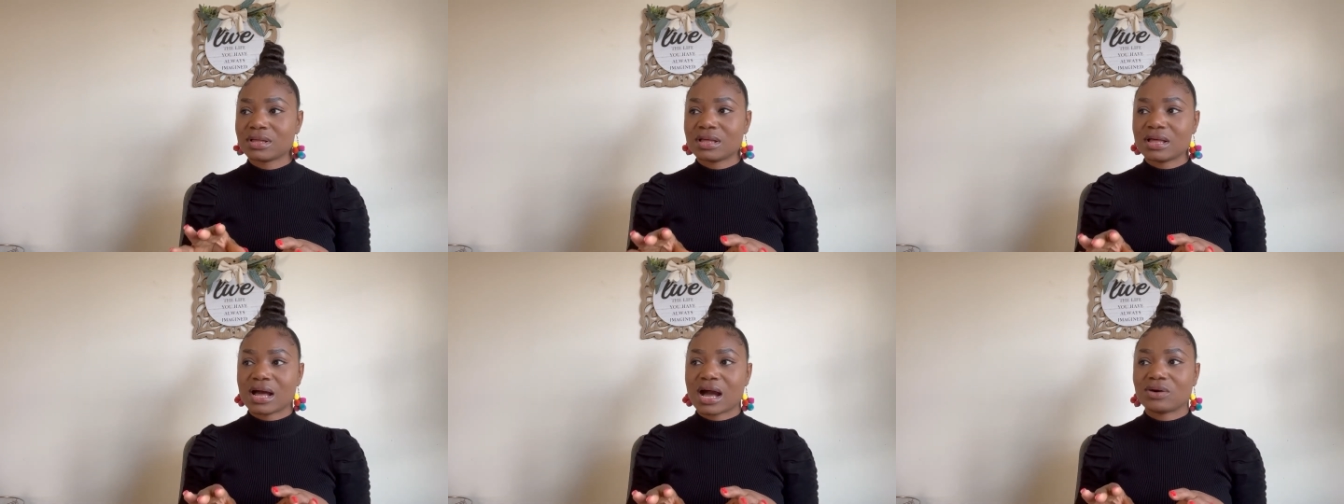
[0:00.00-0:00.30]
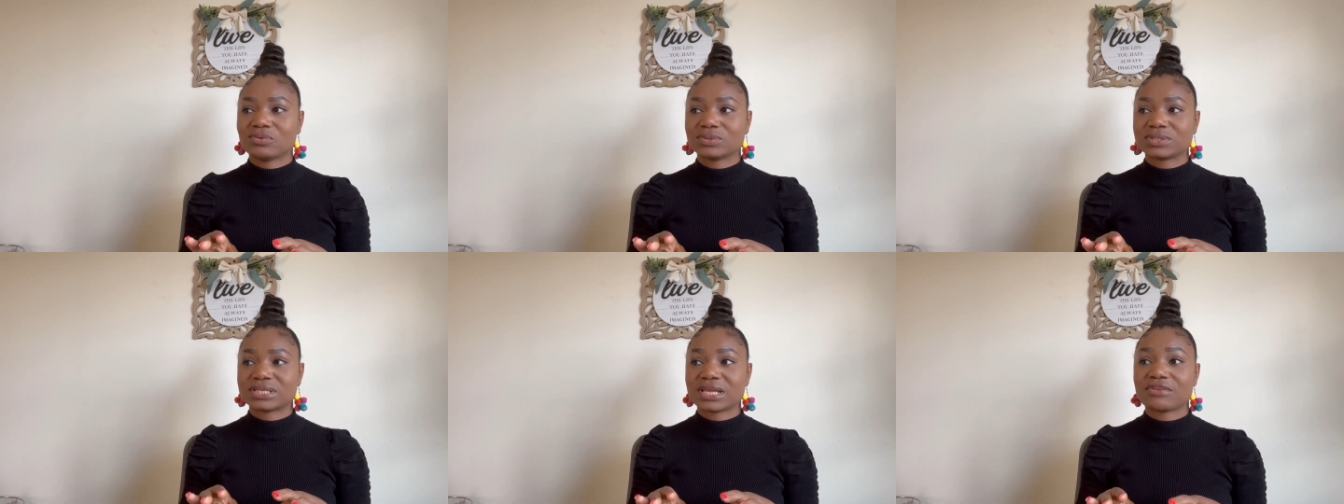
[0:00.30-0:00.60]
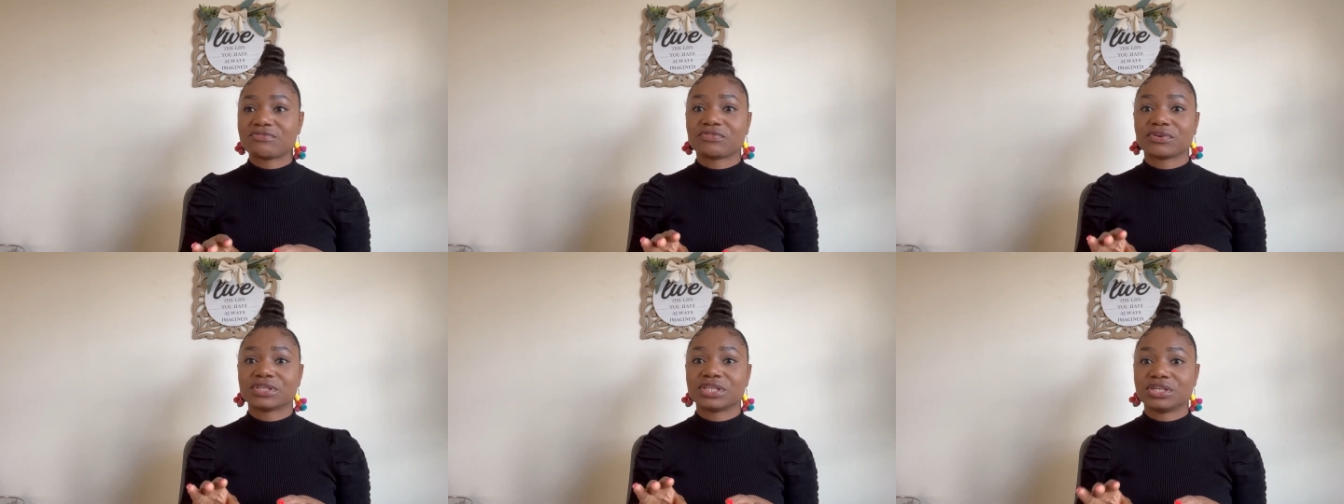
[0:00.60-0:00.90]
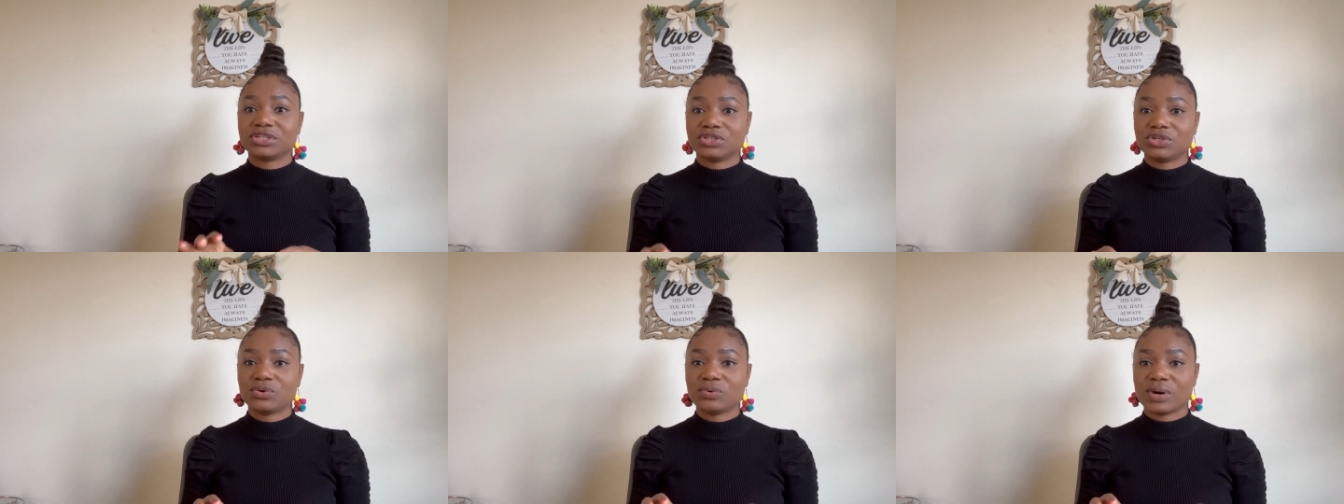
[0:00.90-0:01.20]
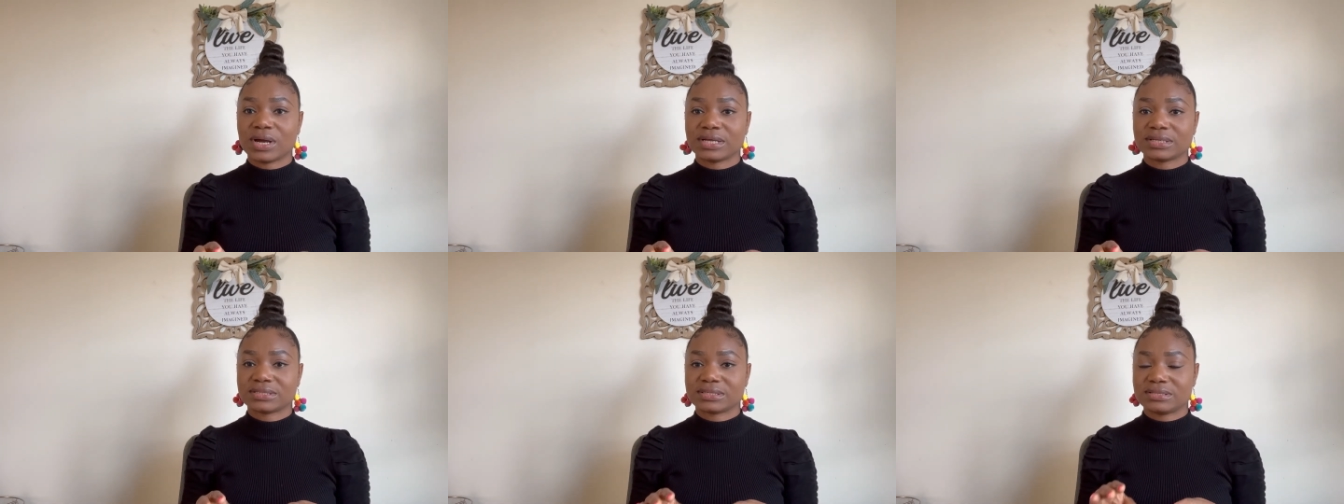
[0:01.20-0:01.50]
I would say for the
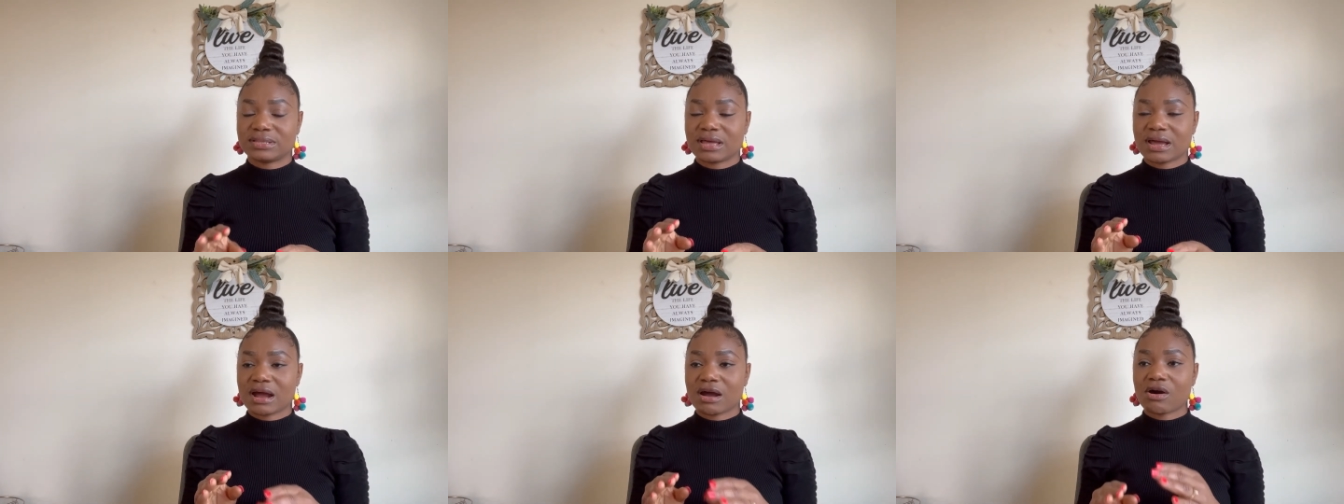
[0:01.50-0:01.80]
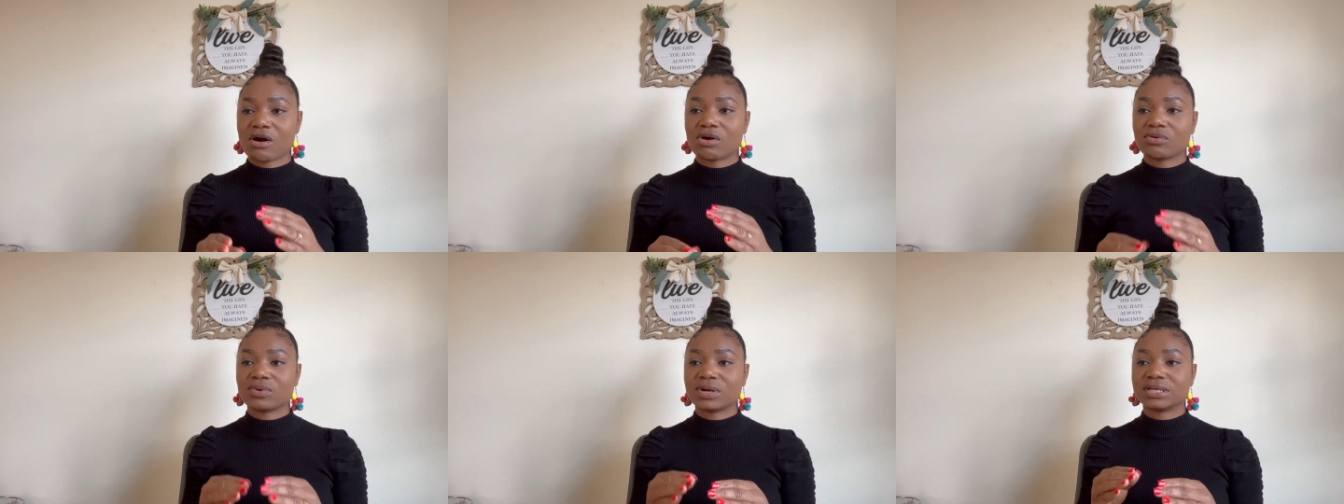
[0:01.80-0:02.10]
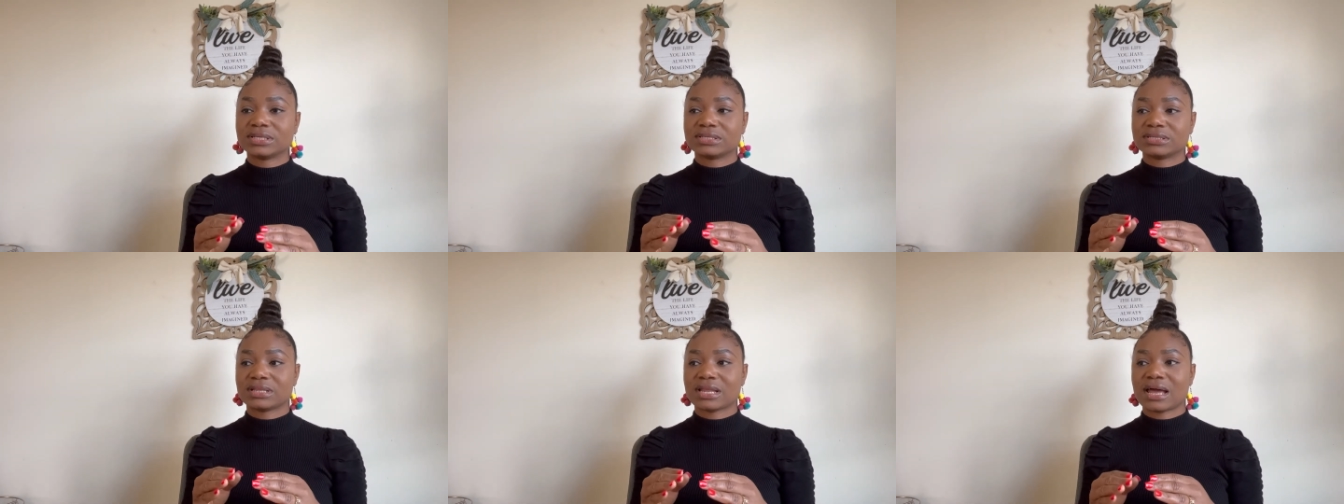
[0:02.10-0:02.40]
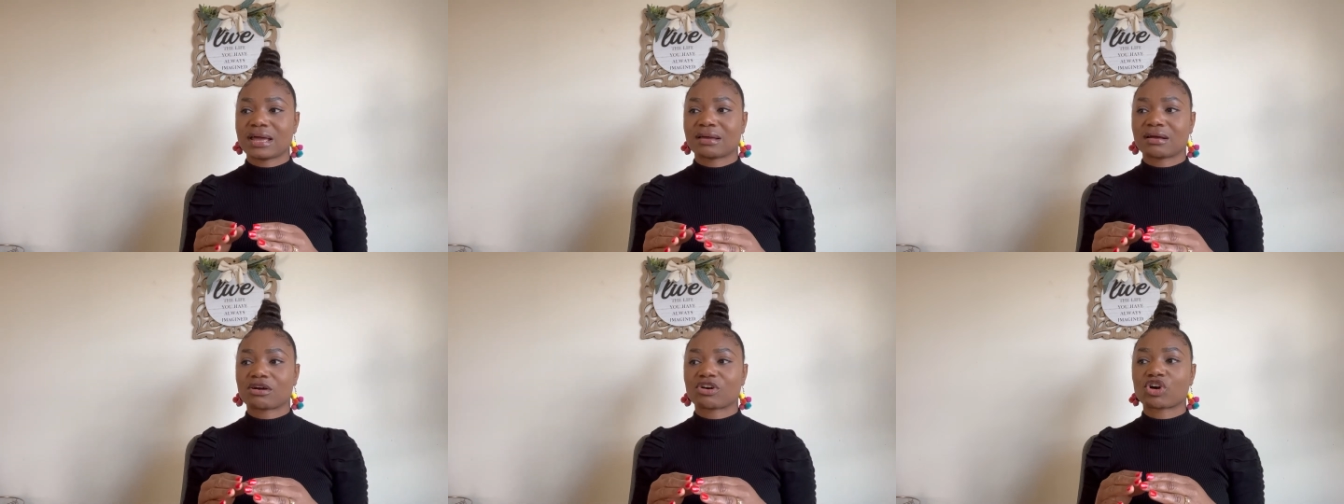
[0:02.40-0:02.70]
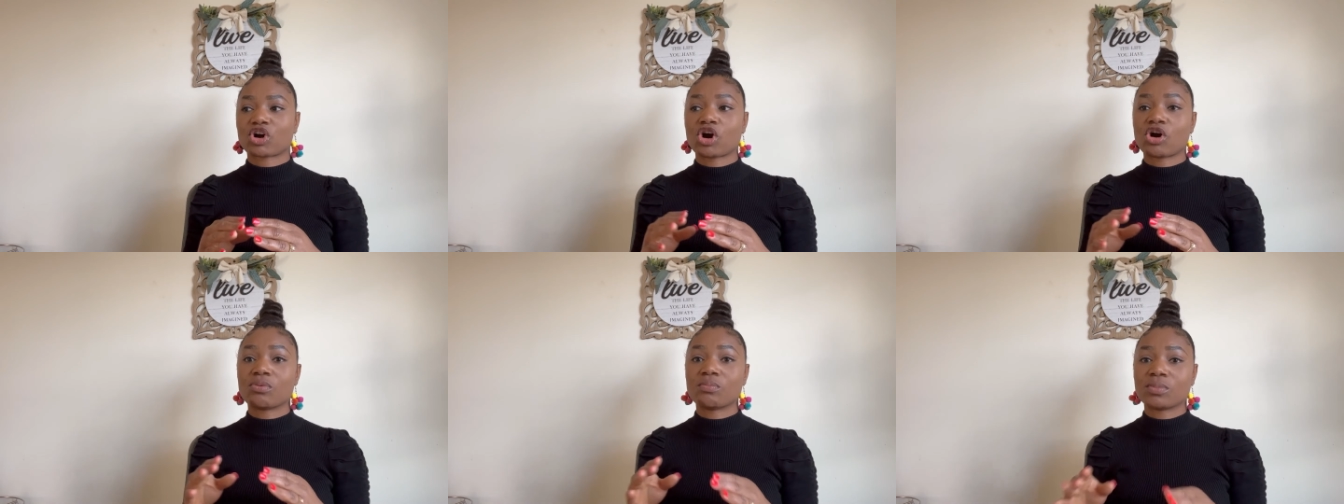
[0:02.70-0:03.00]
US, they are always like
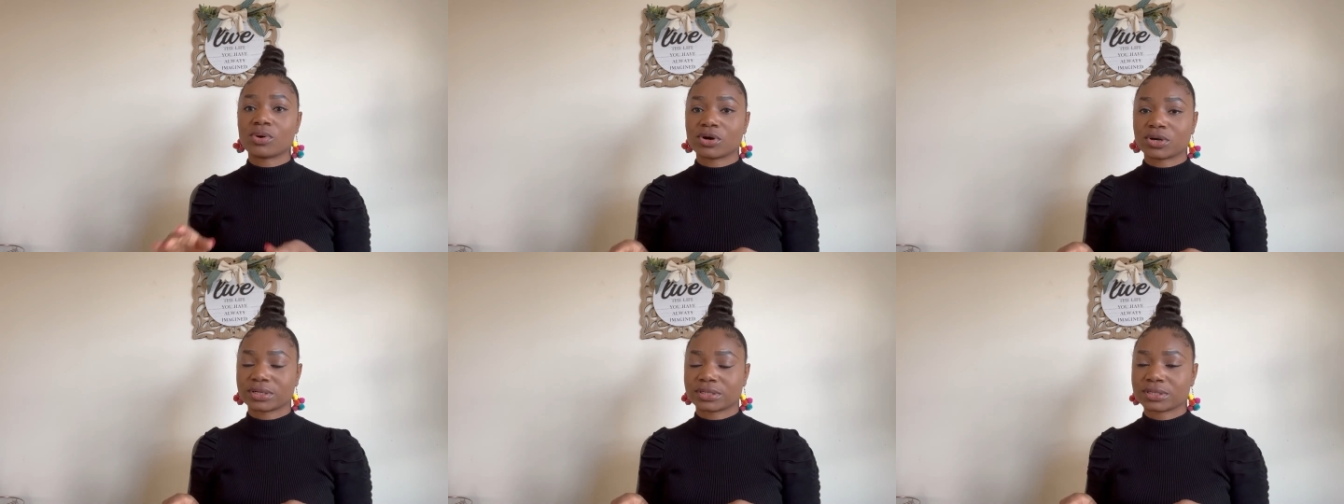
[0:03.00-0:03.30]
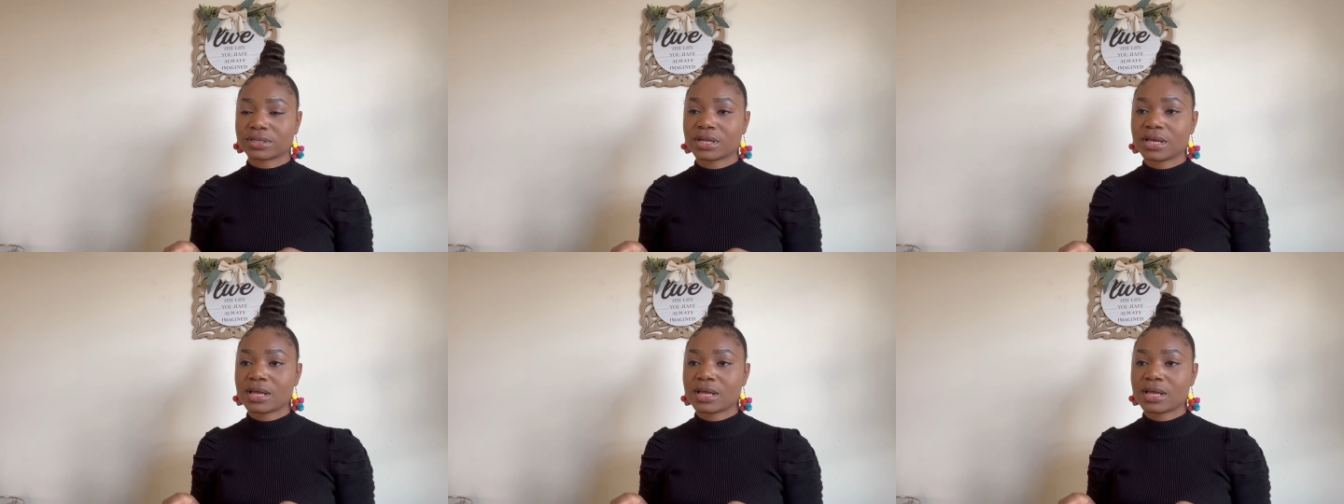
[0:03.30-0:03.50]
common